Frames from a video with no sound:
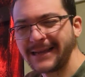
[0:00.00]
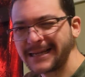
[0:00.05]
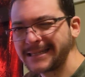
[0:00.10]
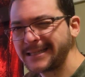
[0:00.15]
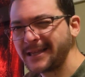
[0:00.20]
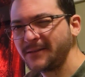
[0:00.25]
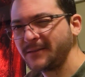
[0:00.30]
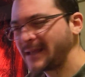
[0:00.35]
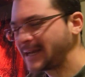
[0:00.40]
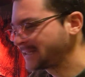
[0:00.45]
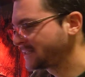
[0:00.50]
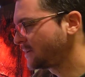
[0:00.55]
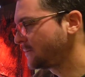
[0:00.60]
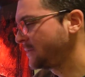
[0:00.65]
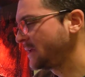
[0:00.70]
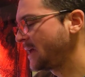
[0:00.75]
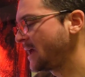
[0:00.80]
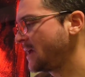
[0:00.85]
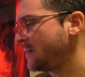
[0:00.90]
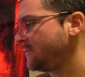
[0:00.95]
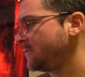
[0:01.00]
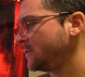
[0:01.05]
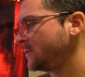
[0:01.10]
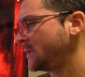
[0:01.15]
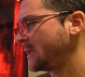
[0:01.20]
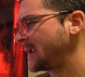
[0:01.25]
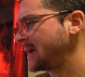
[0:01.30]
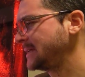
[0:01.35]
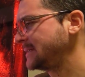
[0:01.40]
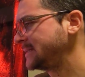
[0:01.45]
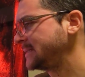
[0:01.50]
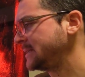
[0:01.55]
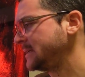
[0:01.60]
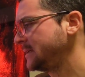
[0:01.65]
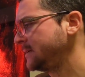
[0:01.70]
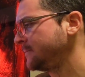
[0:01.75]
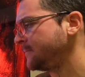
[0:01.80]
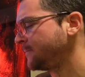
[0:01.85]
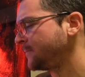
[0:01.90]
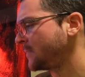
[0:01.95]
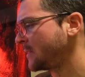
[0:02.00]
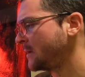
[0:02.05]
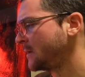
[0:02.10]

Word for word: that's the that's the behavior that I see.